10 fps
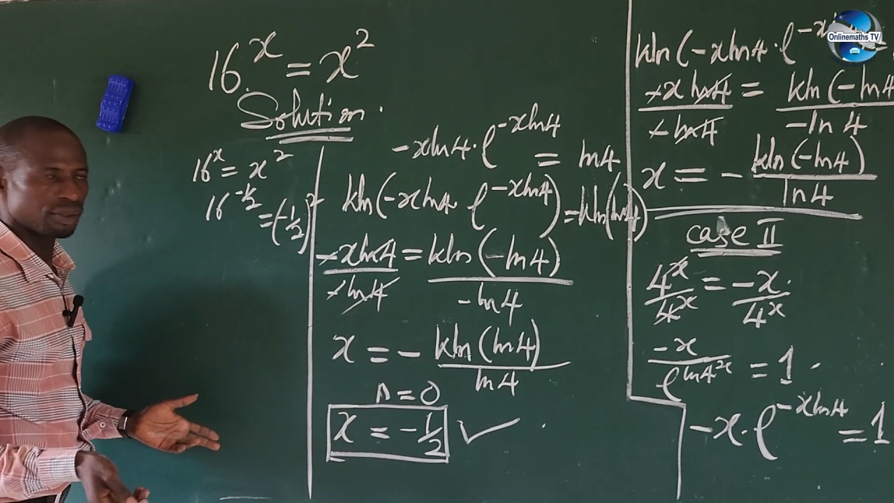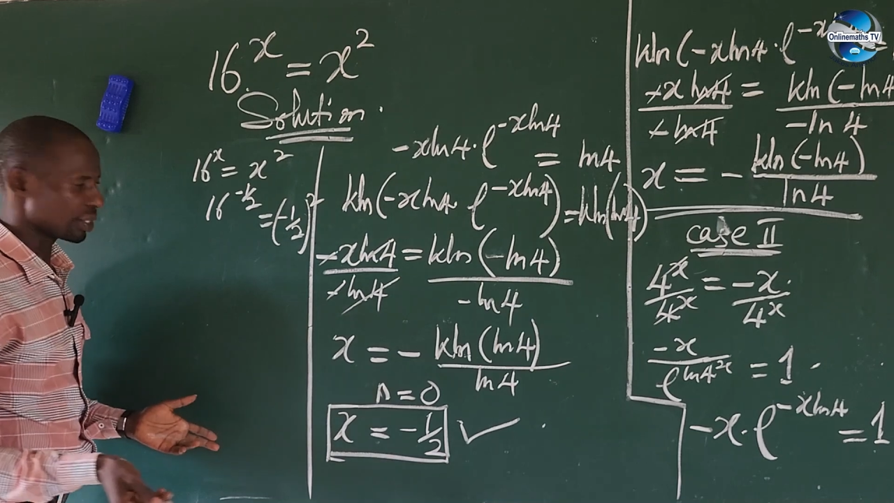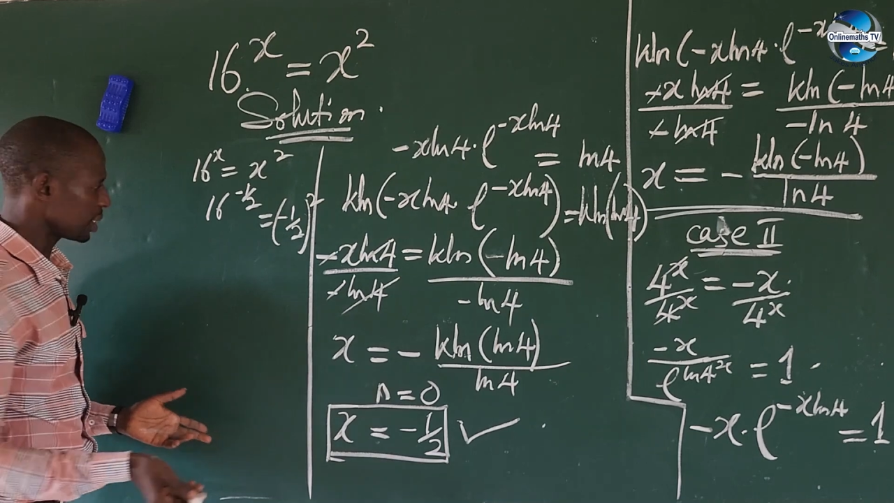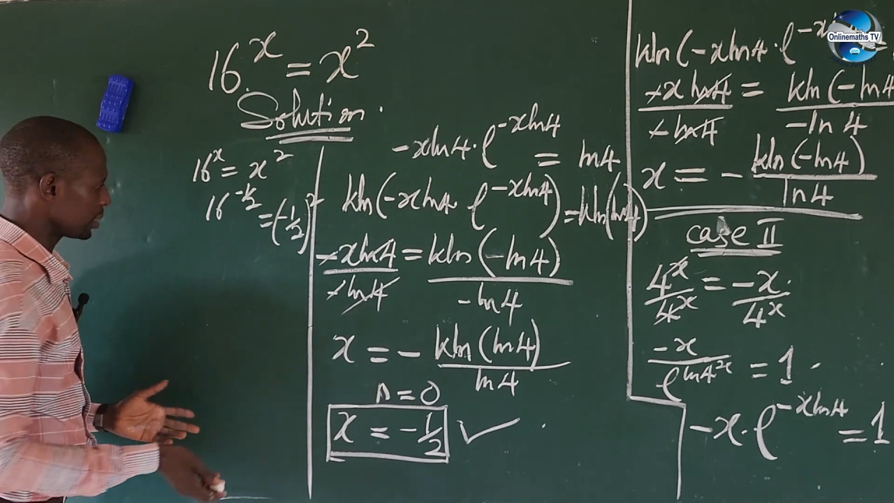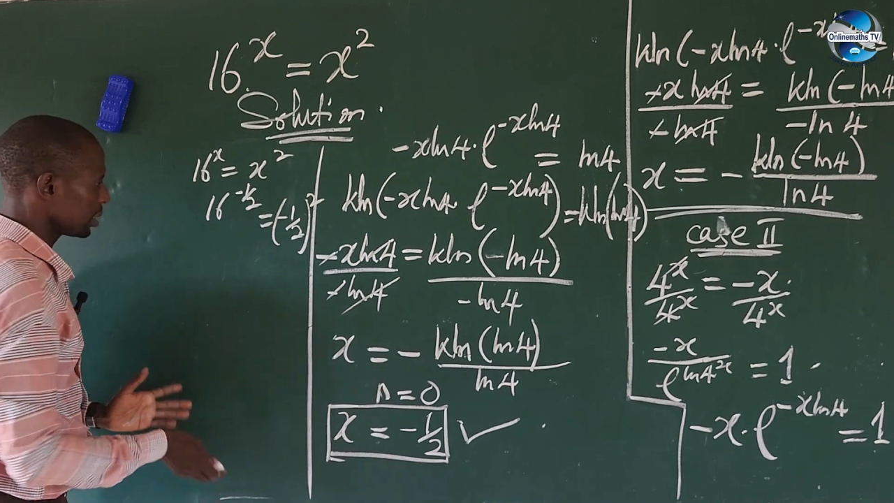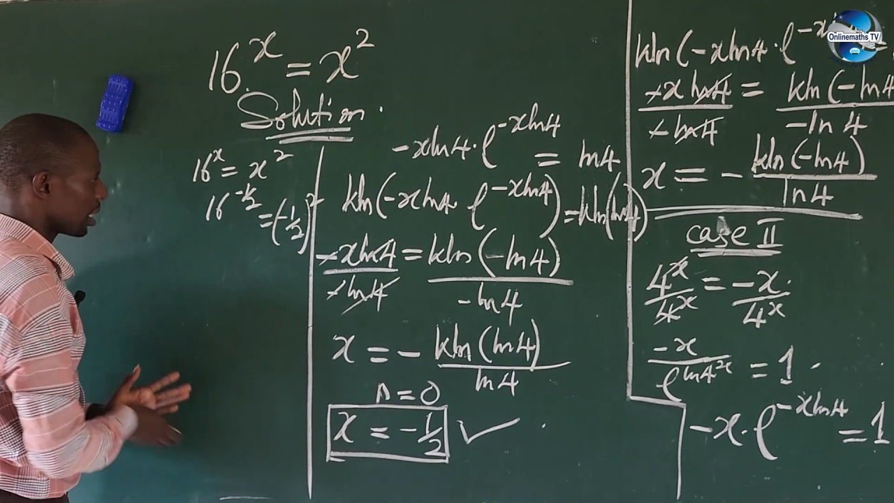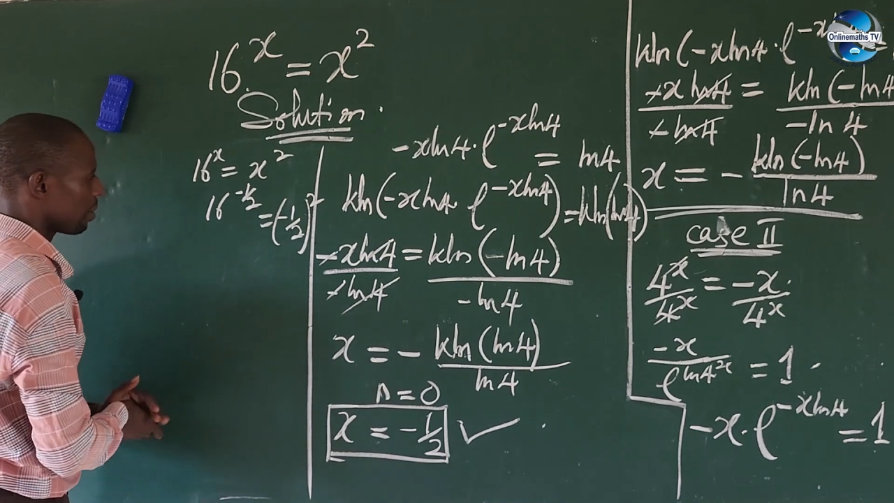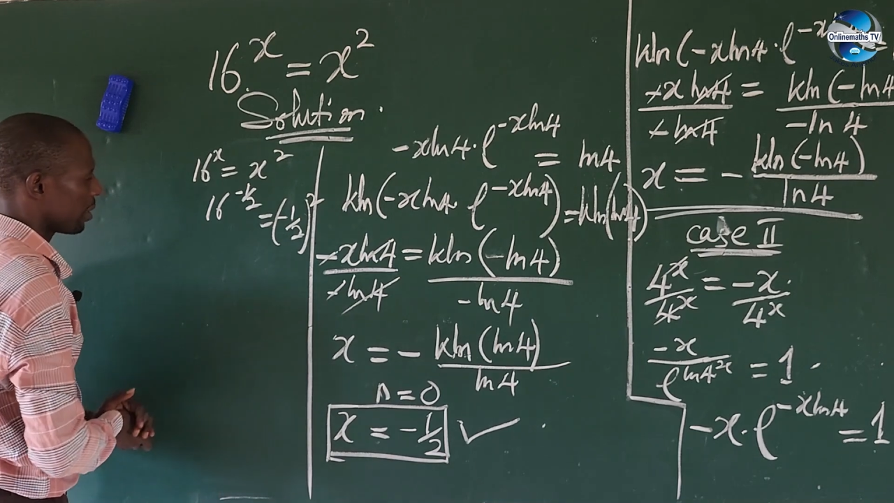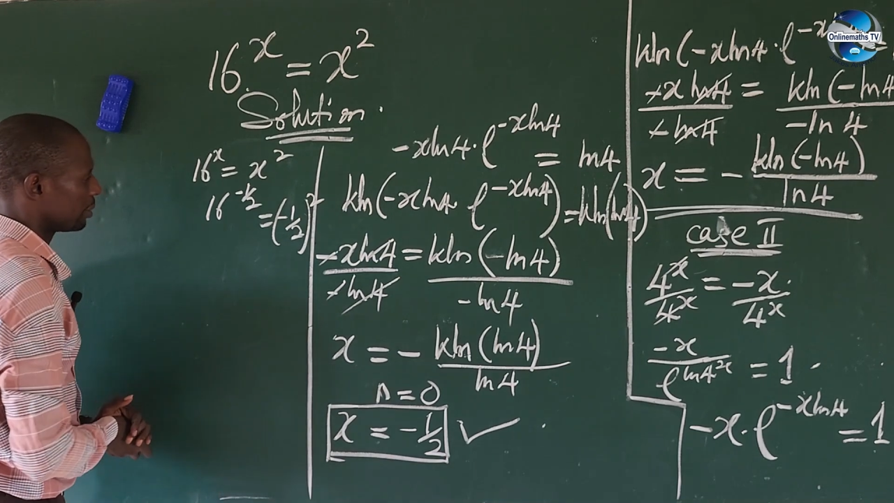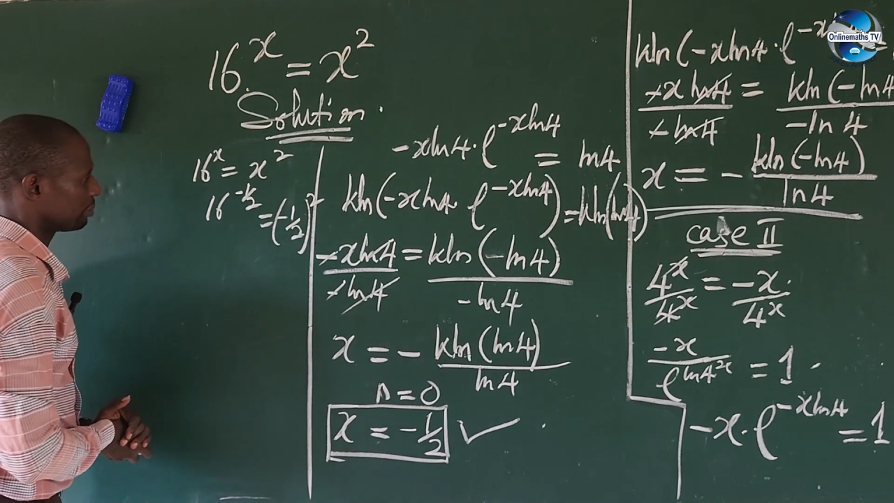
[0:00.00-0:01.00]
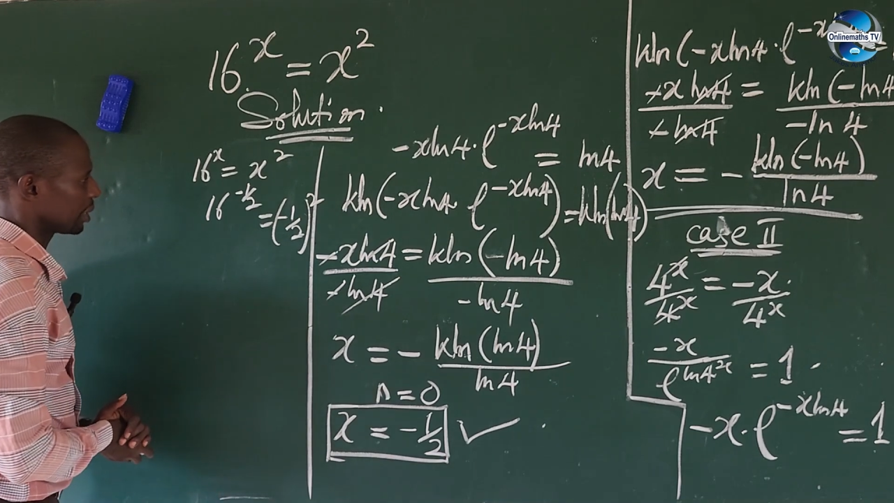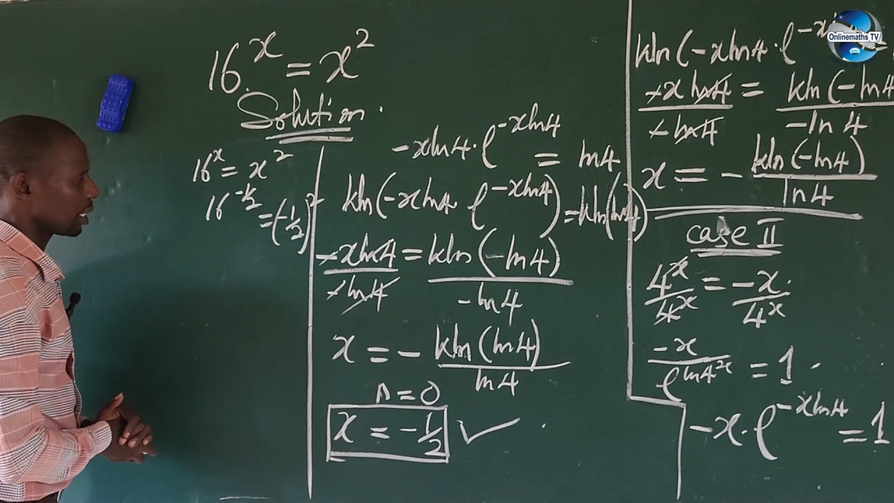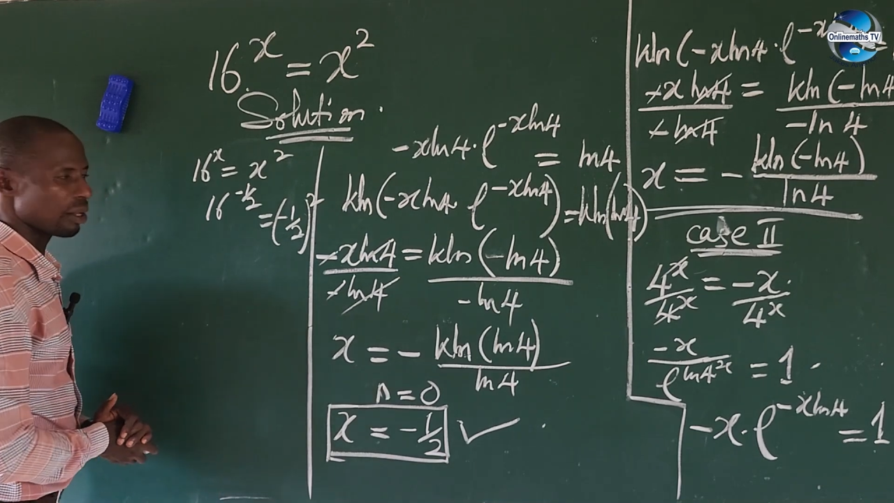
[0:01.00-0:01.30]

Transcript: using our